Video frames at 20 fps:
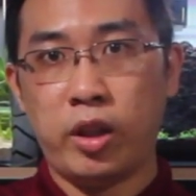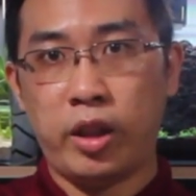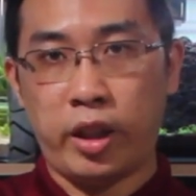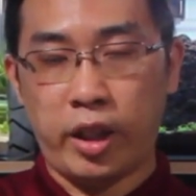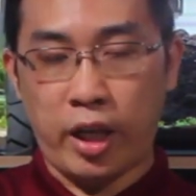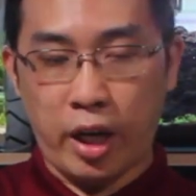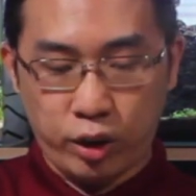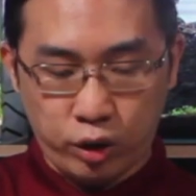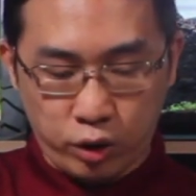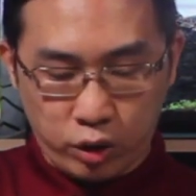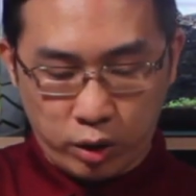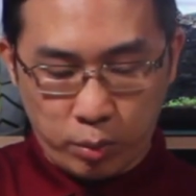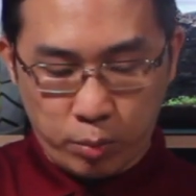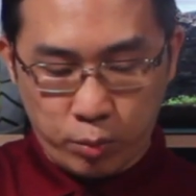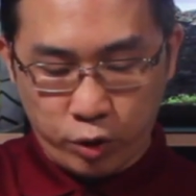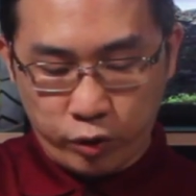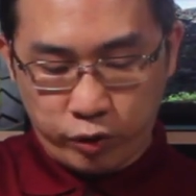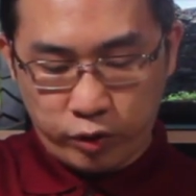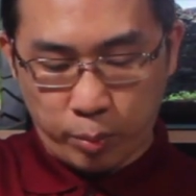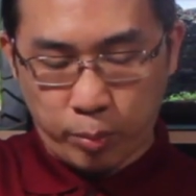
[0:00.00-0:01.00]
It actually
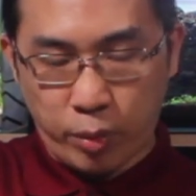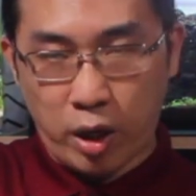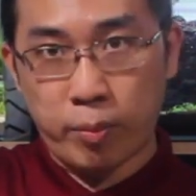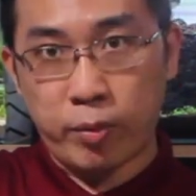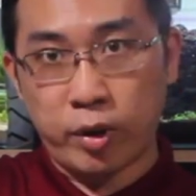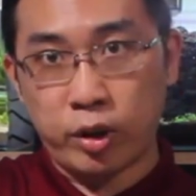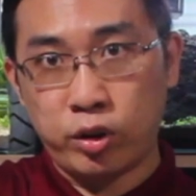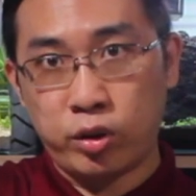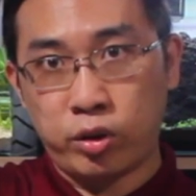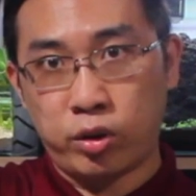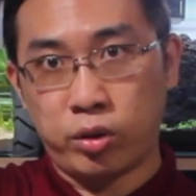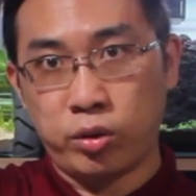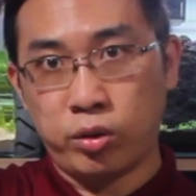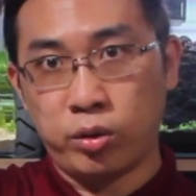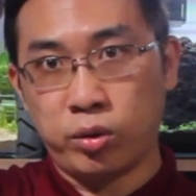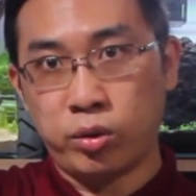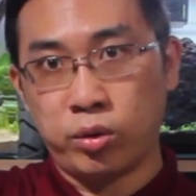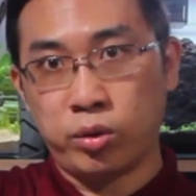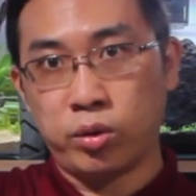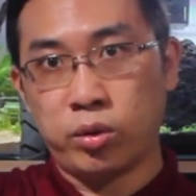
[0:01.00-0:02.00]
moves the bubbles
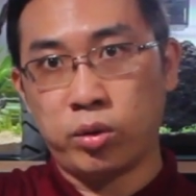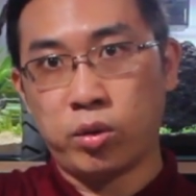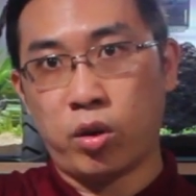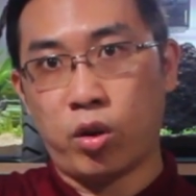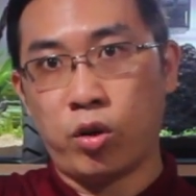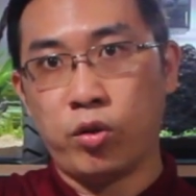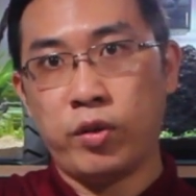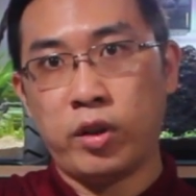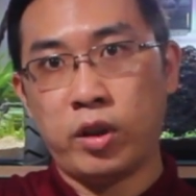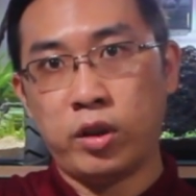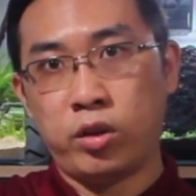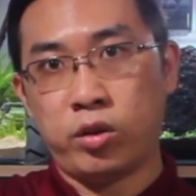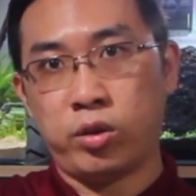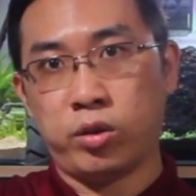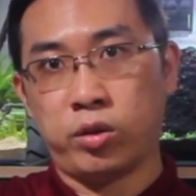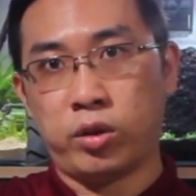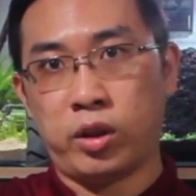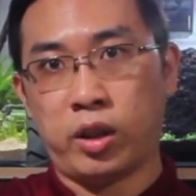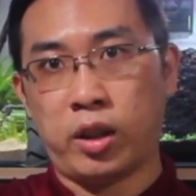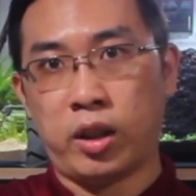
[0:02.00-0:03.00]
over
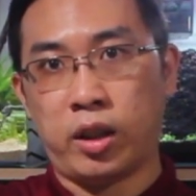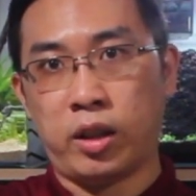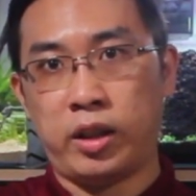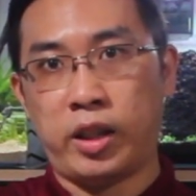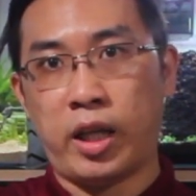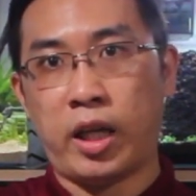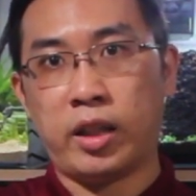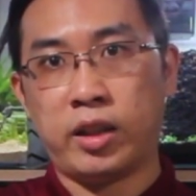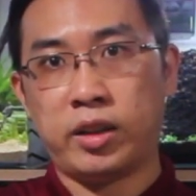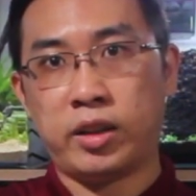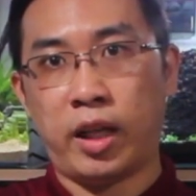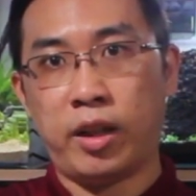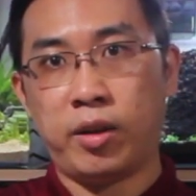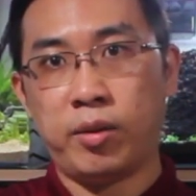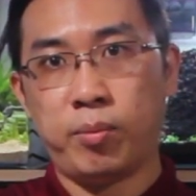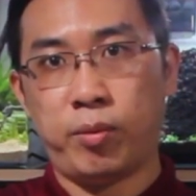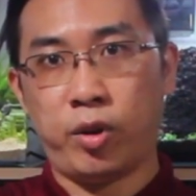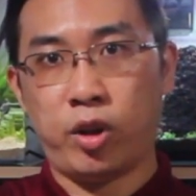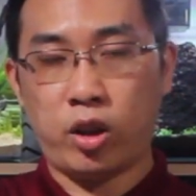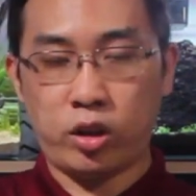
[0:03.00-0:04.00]
to the other side,
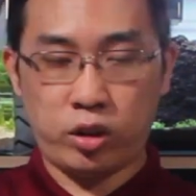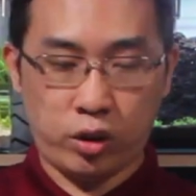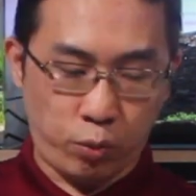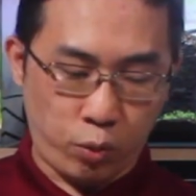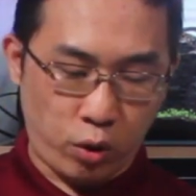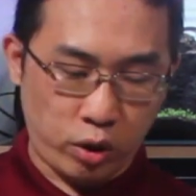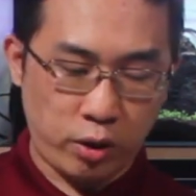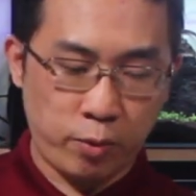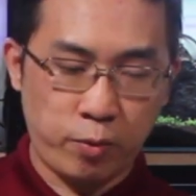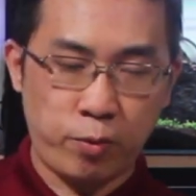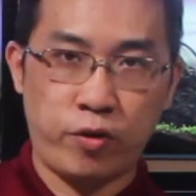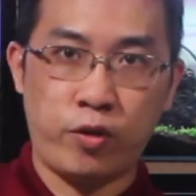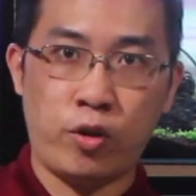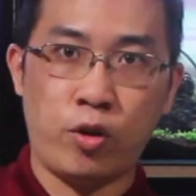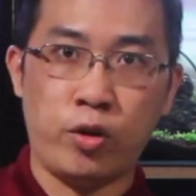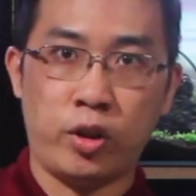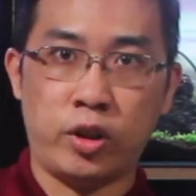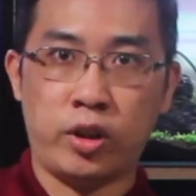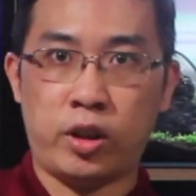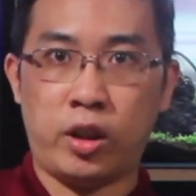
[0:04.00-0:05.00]
because the water
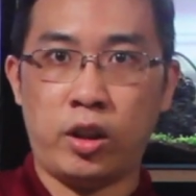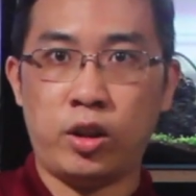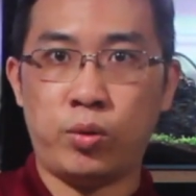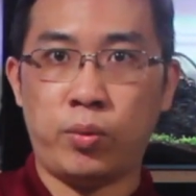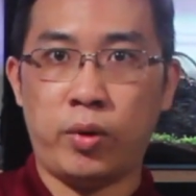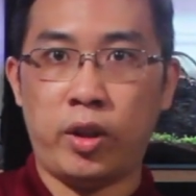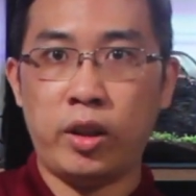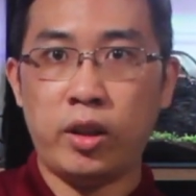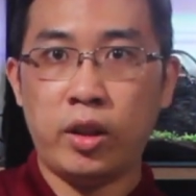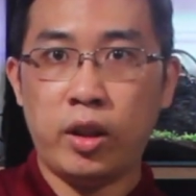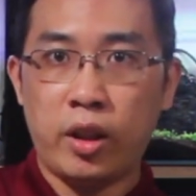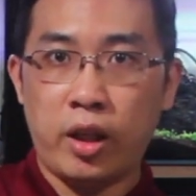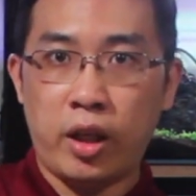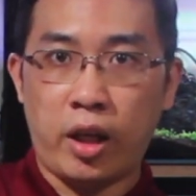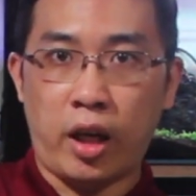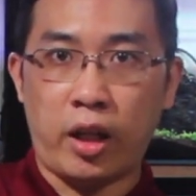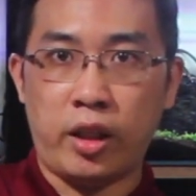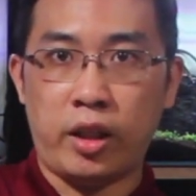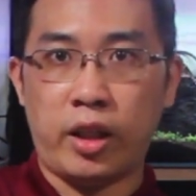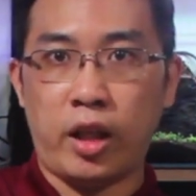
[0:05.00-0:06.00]
flow is this way
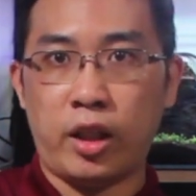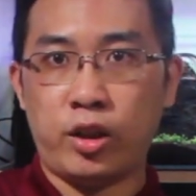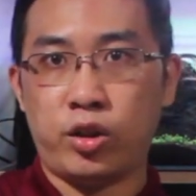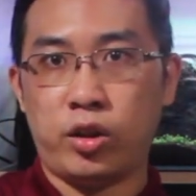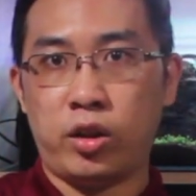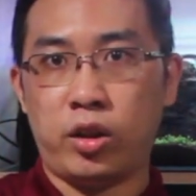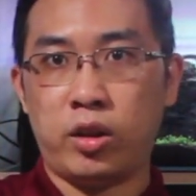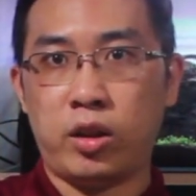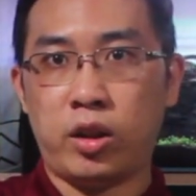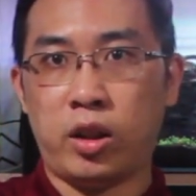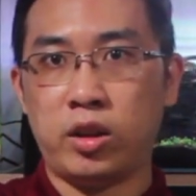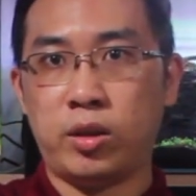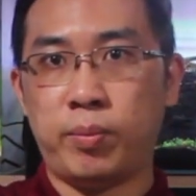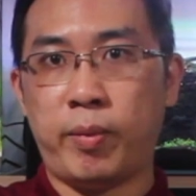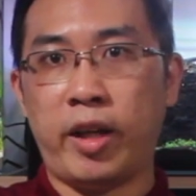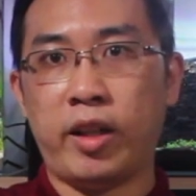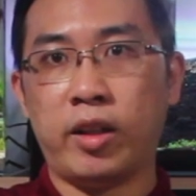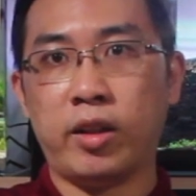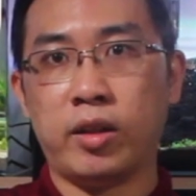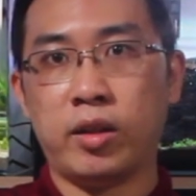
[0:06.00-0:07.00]
and it actually turns
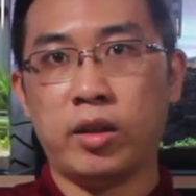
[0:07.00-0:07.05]
back.